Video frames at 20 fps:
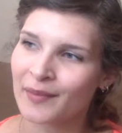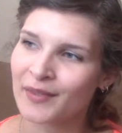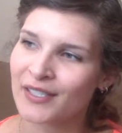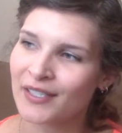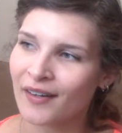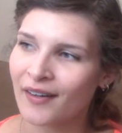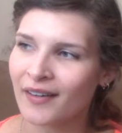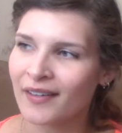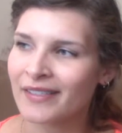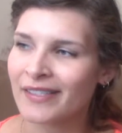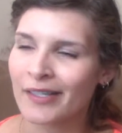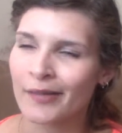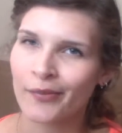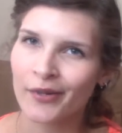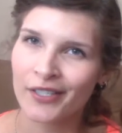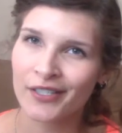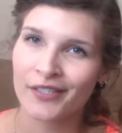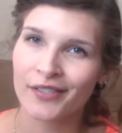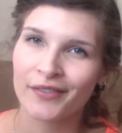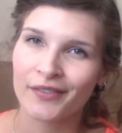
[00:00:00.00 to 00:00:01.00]
songs and a
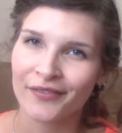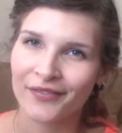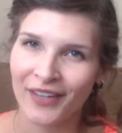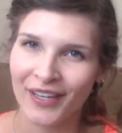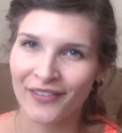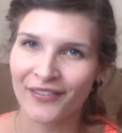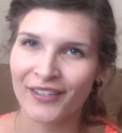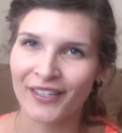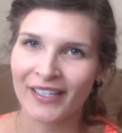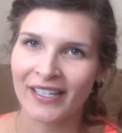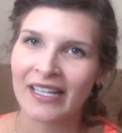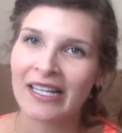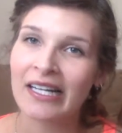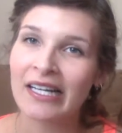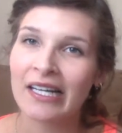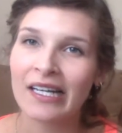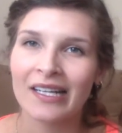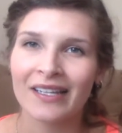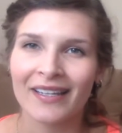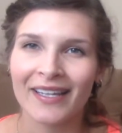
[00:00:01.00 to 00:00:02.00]
bunch of favorite
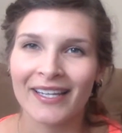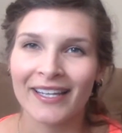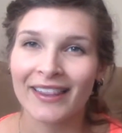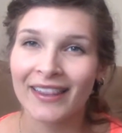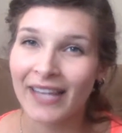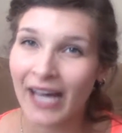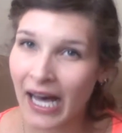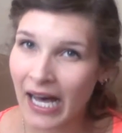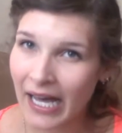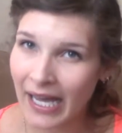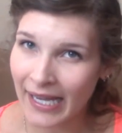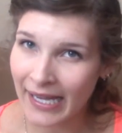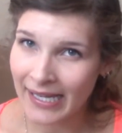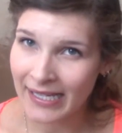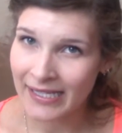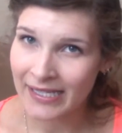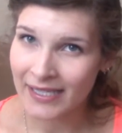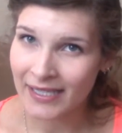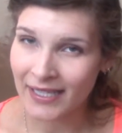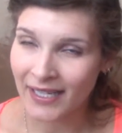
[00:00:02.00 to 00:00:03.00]
like
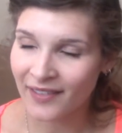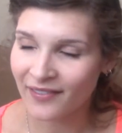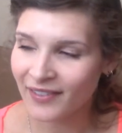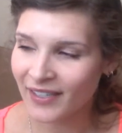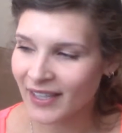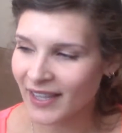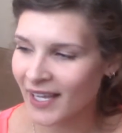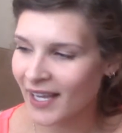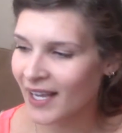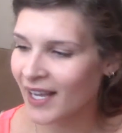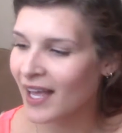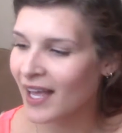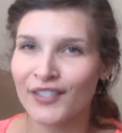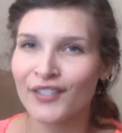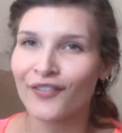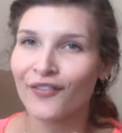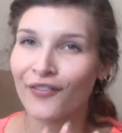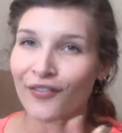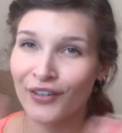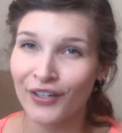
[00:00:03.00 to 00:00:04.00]
lines and everything.
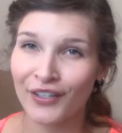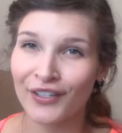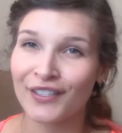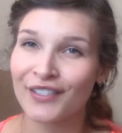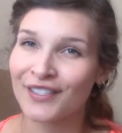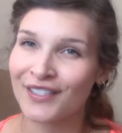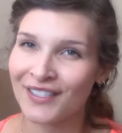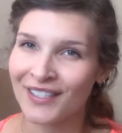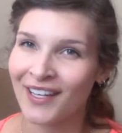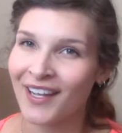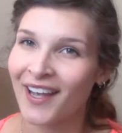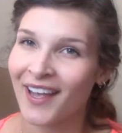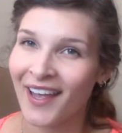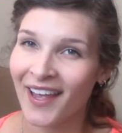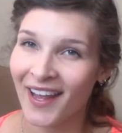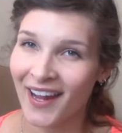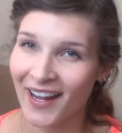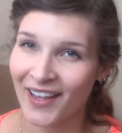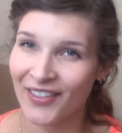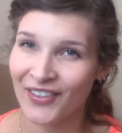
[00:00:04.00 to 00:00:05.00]
A verse
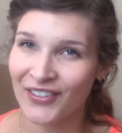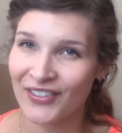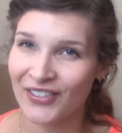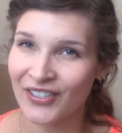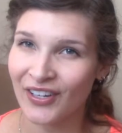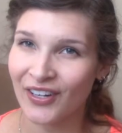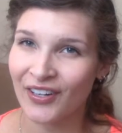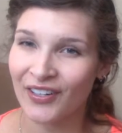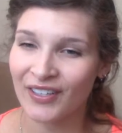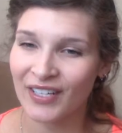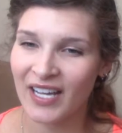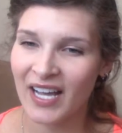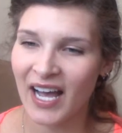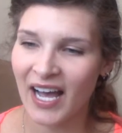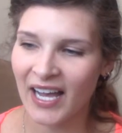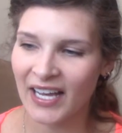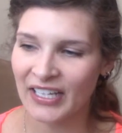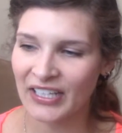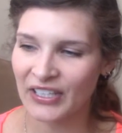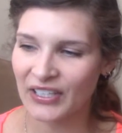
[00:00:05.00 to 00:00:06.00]
in the song
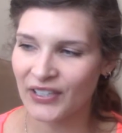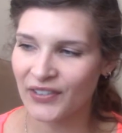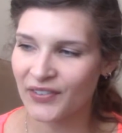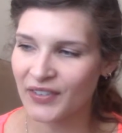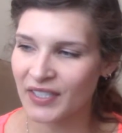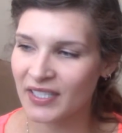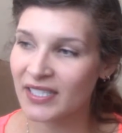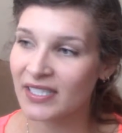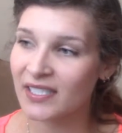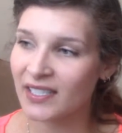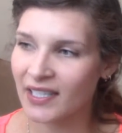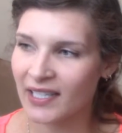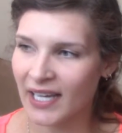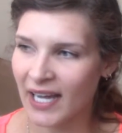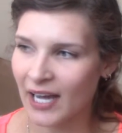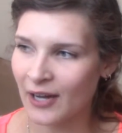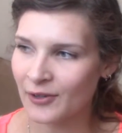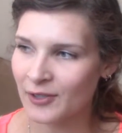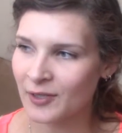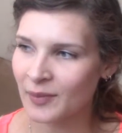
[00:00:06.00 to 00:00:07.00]
kind of stuck
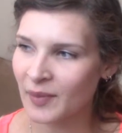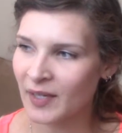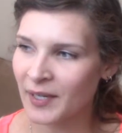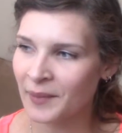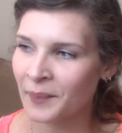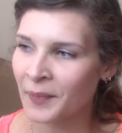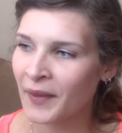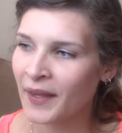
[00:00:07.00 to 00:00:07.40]
out to me.